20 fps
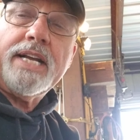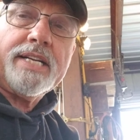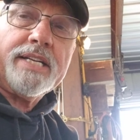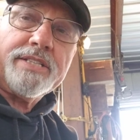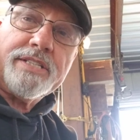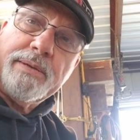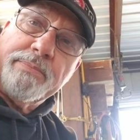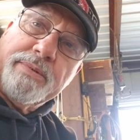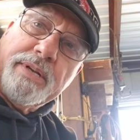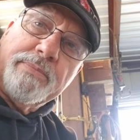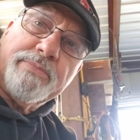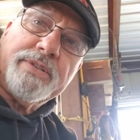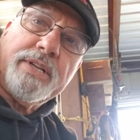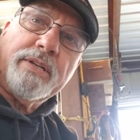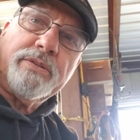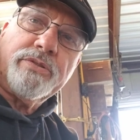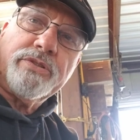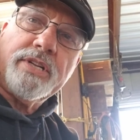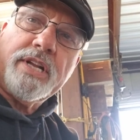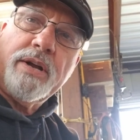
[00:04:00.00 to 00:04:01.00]
because sometimes they
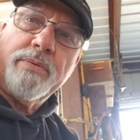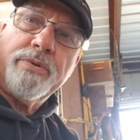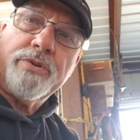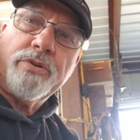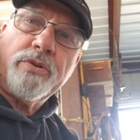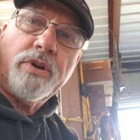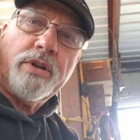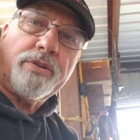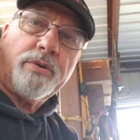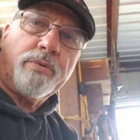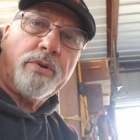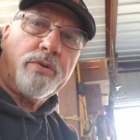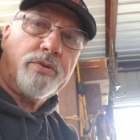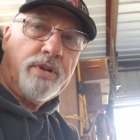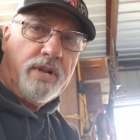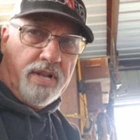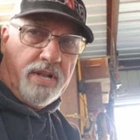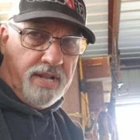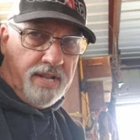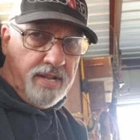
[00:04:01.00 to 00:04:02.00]
loosen out when you're on the
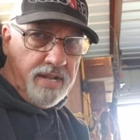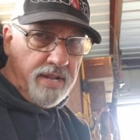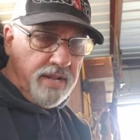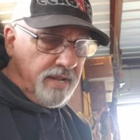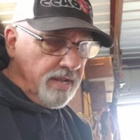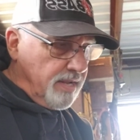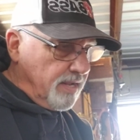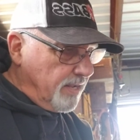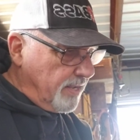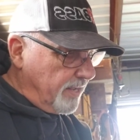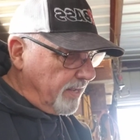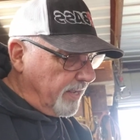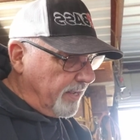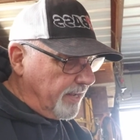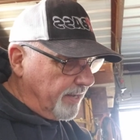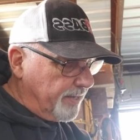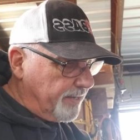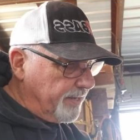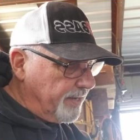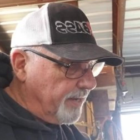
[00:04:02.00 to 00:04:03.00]
road.
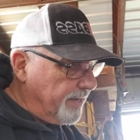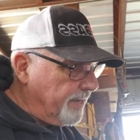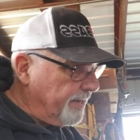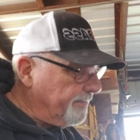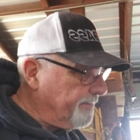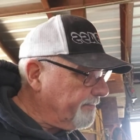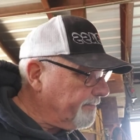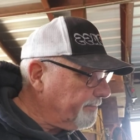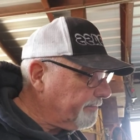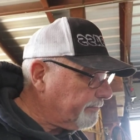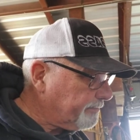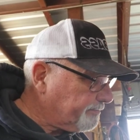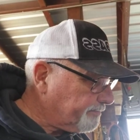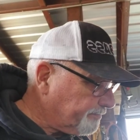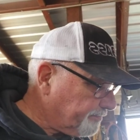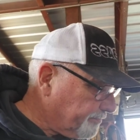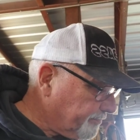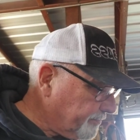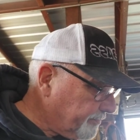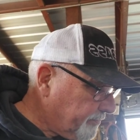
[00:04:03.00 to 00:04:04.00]
And um,
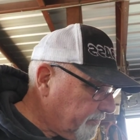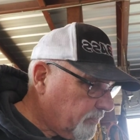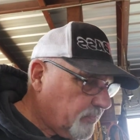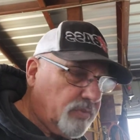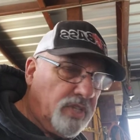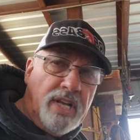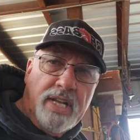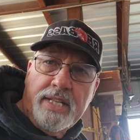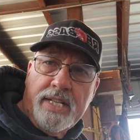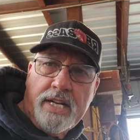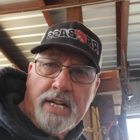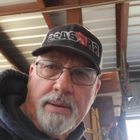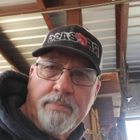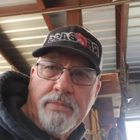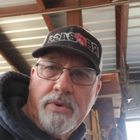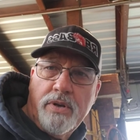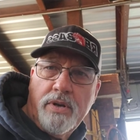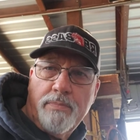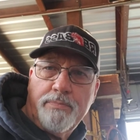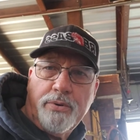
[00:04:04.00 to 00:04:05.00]
and then I'm
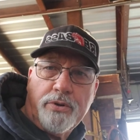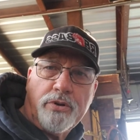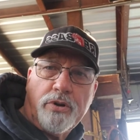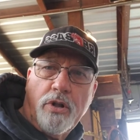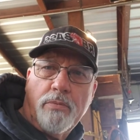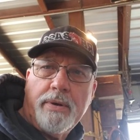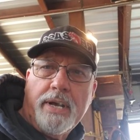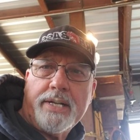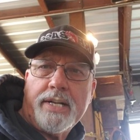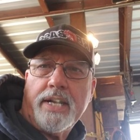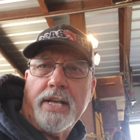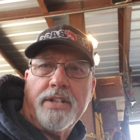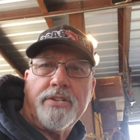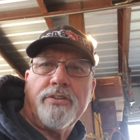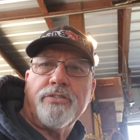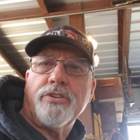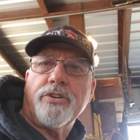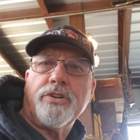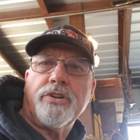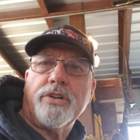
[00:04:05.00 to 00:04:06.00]
uh, put it all back together
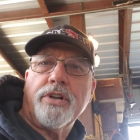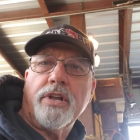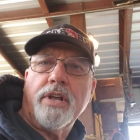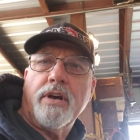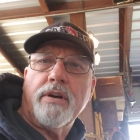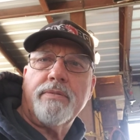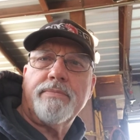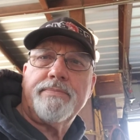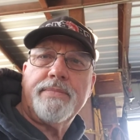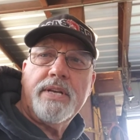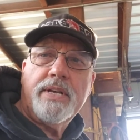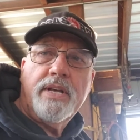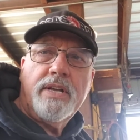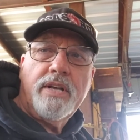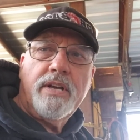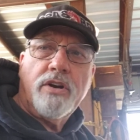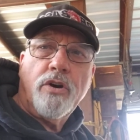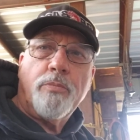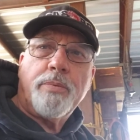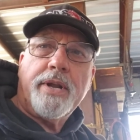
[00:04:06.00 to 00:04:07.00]
and you're good to go.
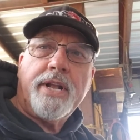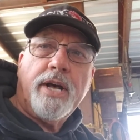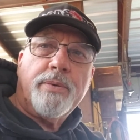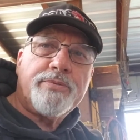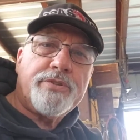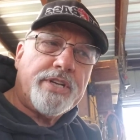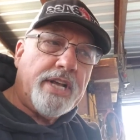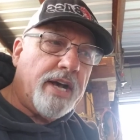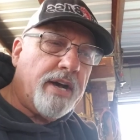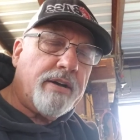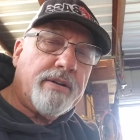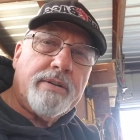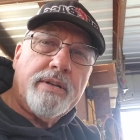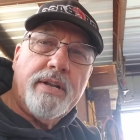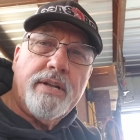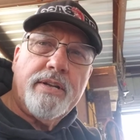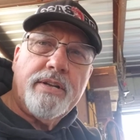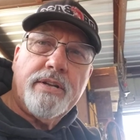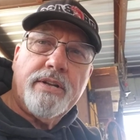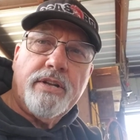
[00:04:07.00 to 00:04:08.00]
Hope it helps you out.
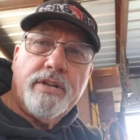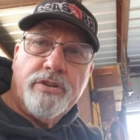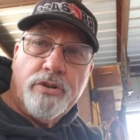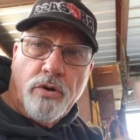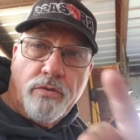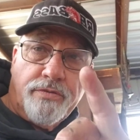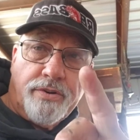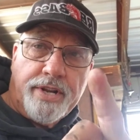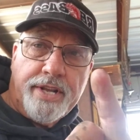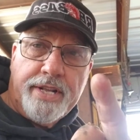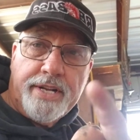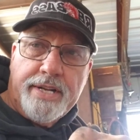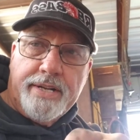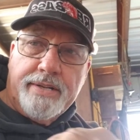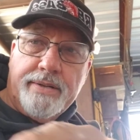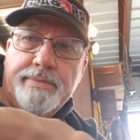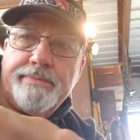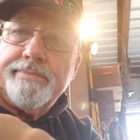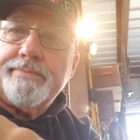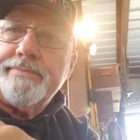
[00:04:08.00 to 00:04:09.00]
Don't forget it.